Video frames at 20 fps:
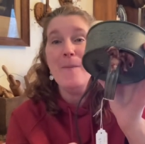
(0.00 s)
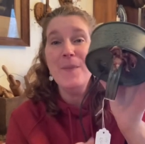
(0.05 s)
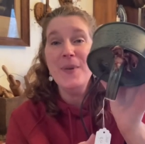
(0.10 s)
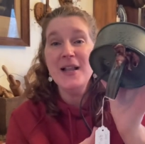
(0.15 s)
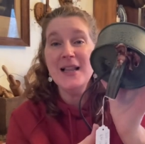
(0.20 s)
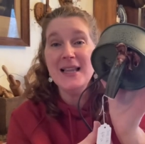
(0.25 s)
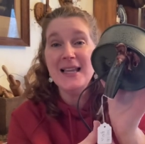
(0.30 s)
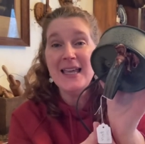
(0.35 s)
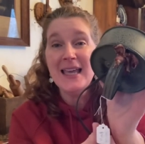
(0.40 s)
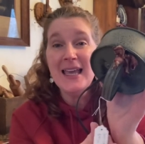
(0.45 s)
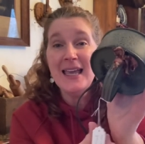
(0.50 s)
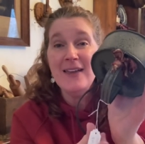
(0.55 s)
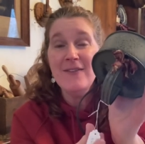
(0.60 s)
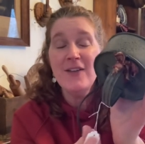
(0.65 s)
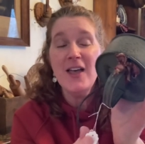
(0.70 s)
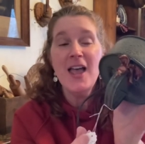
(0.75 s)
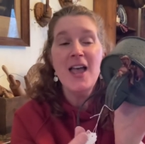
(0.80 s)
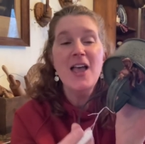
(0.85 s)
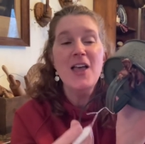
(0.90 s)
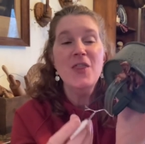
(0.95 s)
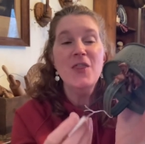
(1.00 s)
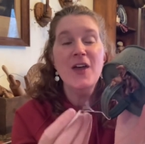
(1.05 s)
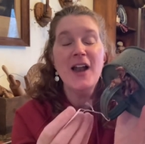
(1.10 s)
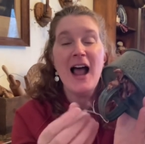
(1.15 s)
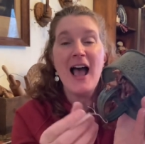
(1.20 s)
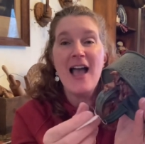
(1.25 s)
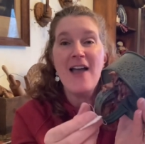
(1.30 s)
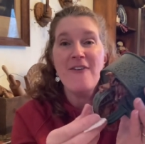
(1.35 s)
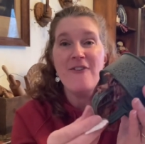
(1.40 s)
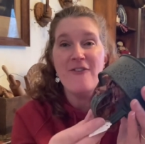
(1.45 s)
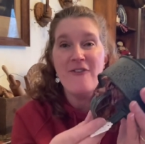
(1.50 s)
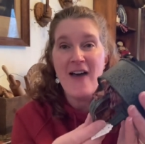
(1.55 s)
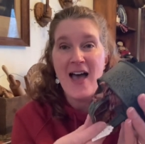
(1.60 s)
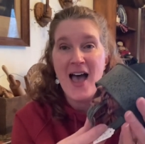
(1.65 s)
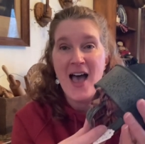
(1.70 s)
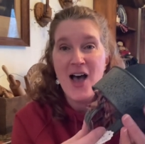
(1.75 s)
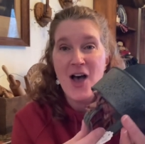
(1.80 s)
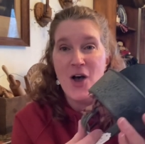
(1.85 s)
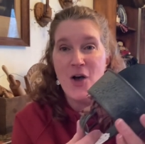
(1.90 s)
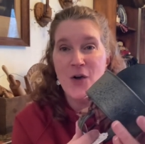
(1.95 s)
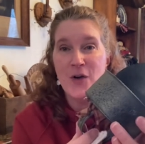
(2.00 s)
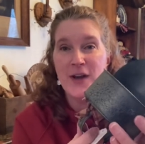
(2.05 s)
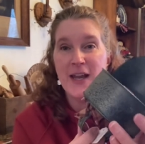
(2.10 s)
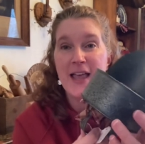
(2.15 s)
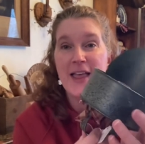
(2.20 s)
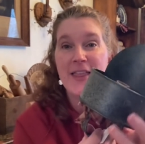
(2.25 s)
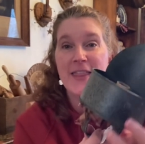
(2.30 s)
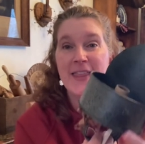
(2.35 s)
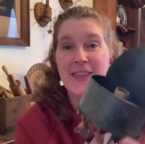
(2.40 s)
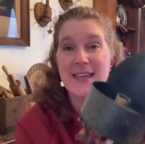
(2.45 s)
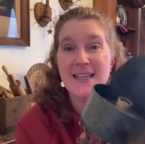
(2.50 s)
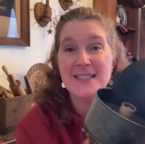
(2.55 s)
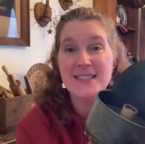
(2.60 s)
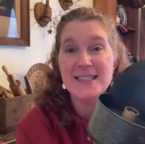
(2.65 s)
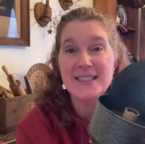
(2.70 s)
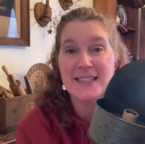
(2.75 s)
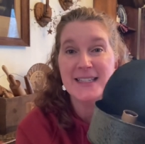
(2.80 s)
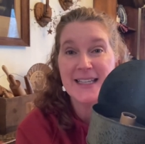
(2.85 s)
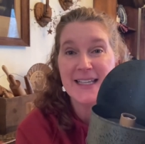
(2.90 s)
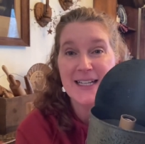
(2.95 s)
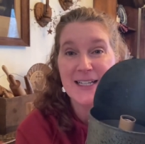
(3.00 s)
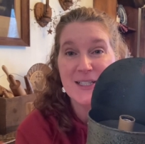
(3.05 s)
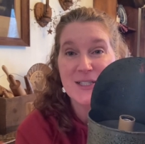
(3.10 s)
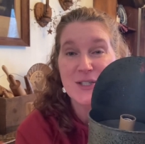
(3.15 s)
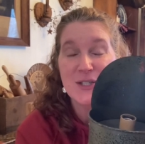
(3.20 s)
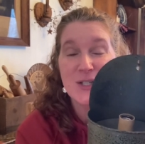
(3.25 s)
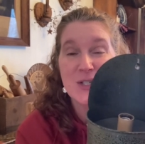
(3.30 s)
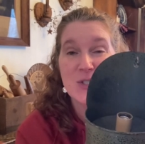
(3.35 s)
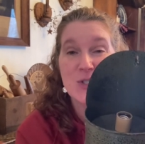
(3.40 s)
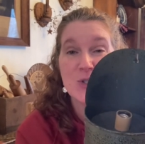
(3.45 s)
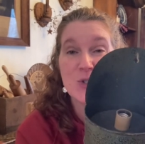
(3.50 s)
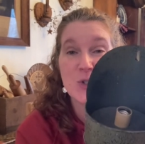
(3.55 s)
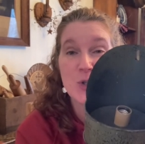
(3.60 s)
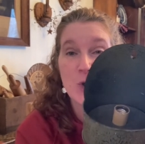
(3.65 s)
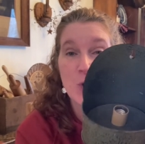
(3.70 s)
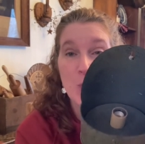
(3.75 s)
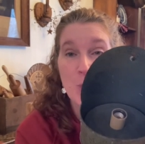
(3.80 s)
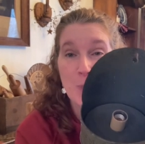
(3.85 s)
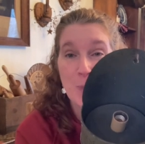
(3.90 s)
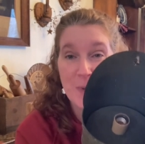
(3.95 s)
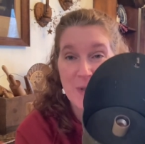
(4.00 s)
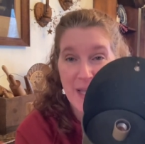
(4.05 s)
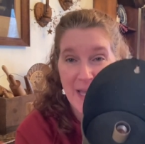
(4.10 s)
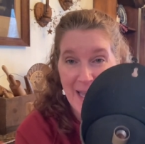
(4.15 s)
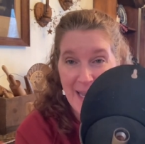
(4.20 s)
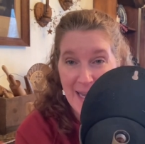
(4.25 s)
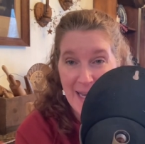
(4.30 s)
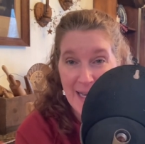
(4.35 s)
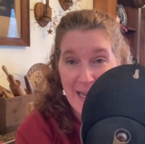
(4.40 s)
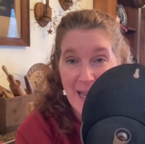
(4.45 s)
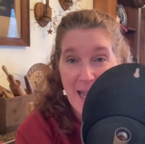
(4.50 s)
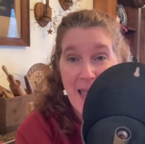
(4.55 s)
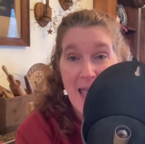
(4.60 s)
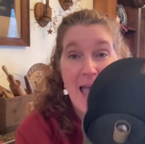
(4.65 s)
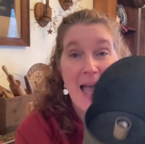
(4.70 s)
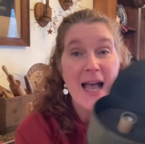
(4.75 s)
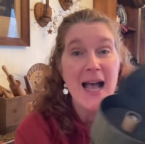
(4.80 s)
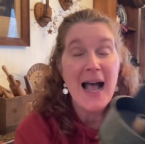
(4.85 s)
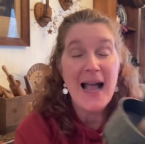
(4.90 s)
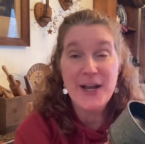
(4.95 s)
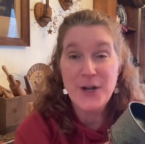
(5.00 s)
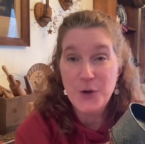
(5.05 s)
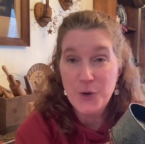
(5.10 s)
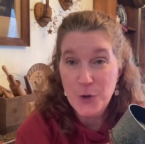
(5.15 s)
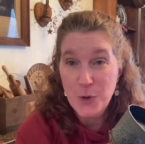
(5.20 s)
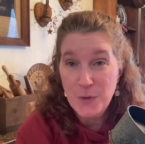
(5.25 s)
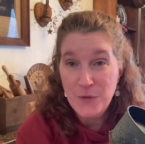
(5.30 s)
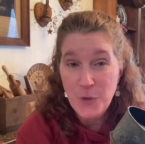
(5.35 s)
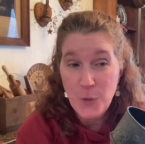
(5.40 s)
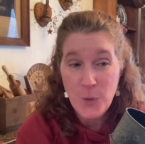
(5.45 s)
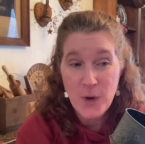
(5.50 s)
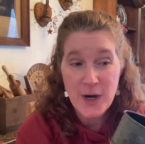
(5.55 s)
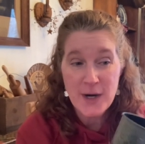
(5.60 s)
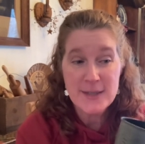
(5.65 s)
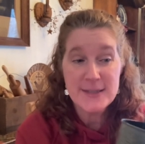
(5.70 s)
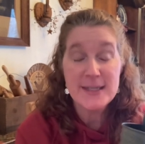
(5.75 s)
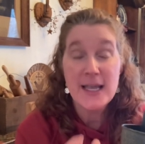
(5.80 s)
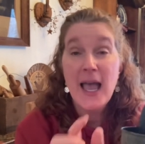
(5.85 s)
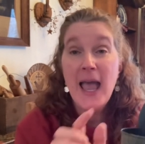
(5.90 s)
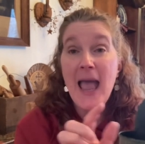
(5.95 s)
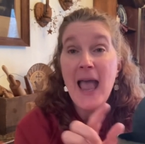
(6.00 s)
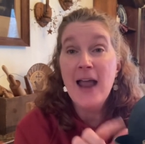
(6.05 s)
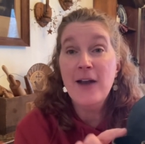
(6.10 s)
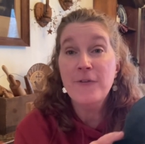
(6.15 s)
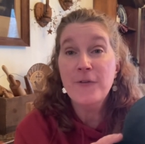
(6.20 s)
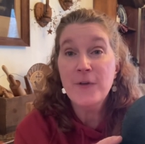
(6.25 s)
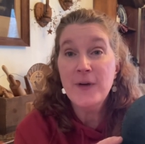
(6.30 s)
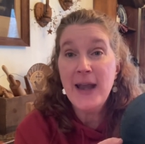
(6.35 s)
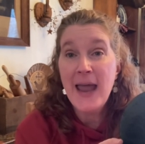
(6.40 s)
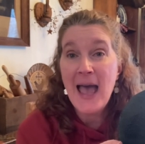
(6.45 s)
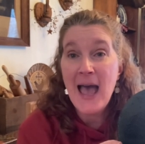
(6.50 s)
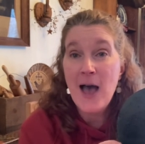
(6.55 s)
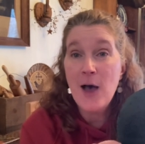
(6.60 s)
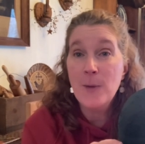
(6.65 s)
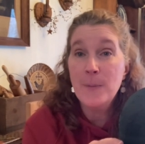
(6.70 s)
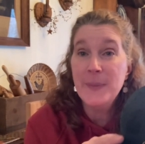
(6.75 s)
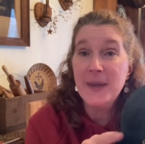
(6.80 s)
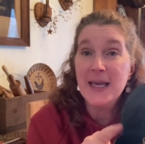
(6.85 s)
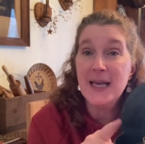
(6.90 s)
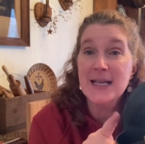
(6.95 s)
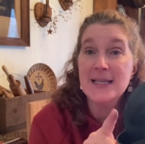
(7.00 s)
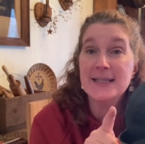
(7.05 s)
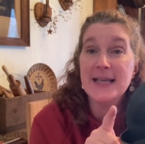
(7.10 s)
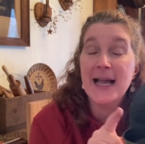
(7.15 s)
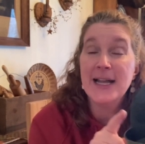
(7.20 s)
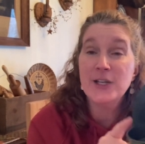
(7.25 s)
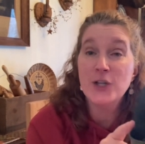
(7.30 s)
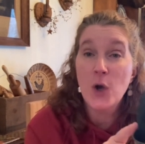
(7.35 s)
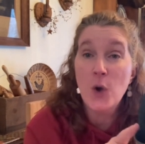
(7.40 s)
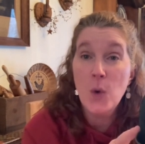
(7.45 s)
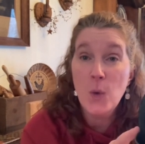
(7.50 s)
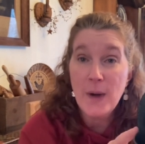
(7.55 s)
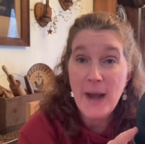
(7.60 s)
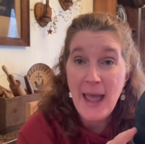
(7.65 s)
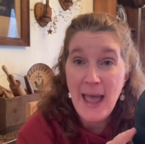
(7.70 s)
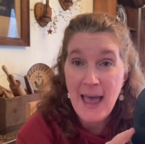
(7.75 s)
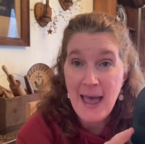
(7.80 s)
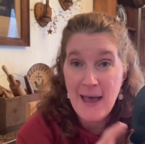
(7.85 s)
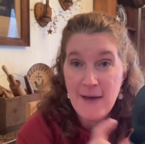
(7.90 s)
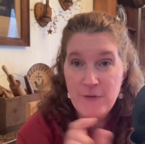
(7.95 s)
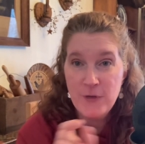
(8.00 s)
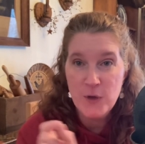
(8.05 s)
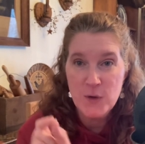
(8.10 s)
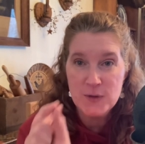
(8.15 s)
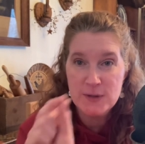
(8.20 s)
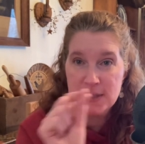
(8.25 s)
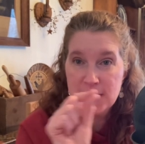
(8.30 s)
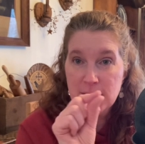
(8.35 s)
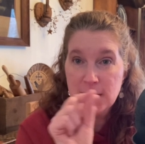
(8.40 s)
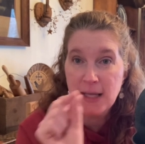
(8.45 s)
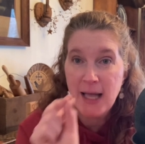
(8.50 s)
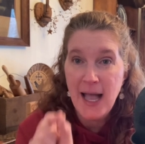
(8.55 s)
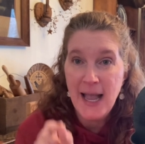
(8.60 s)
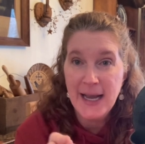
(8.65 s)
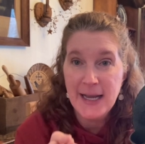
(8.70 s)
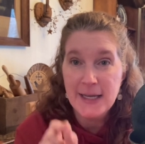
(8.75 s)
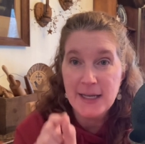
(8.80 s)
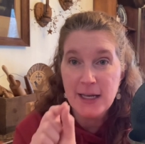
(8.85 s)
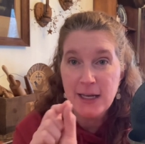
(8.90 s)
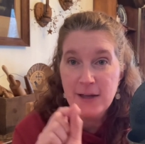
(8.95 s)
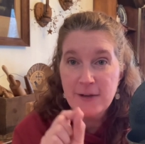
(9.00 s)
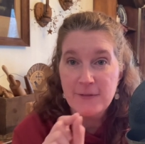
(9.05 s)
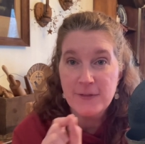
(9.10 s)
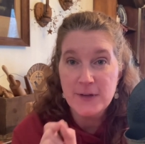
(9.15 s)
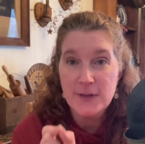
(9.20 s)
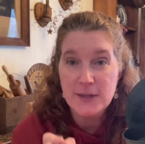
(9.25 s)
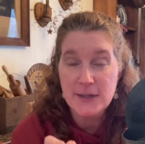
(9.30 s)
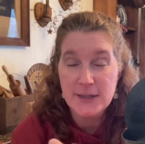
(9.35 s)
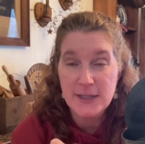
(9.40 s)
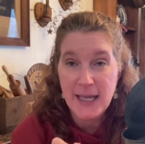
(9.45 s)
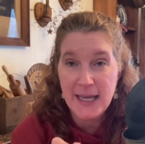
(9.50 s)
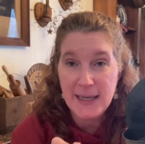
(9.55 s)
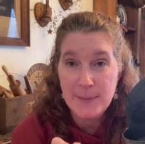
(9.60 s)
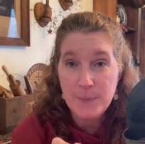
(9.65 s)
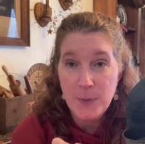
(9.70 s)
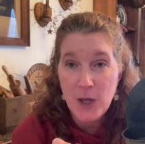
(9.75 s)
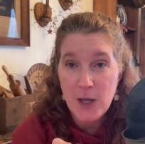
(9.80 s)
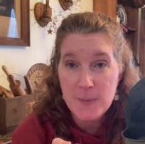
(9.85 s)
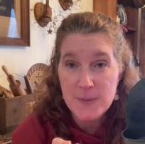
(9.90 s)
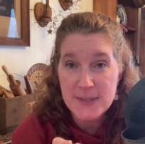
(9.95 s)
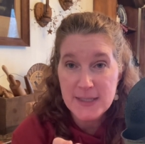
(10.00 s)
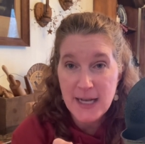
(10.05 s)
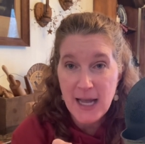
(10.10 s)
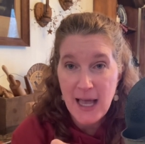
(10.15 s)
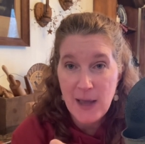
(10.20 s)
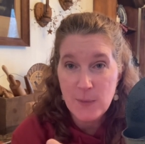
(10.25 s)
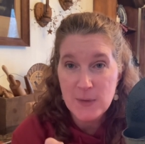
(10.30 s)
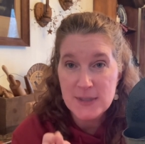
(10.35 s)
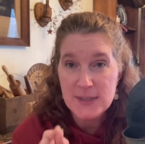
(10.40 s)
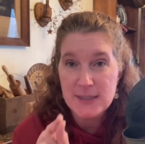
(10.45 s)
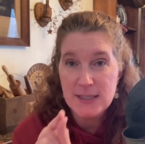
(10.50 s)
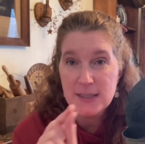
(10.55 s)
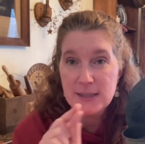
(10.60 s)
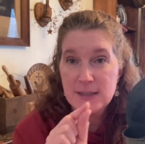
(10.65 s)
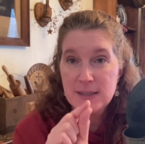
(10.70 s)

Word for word: believe that I found this little scoop light. I don't know if it works. And for now, because I don't have those little kind of light bulbs that I was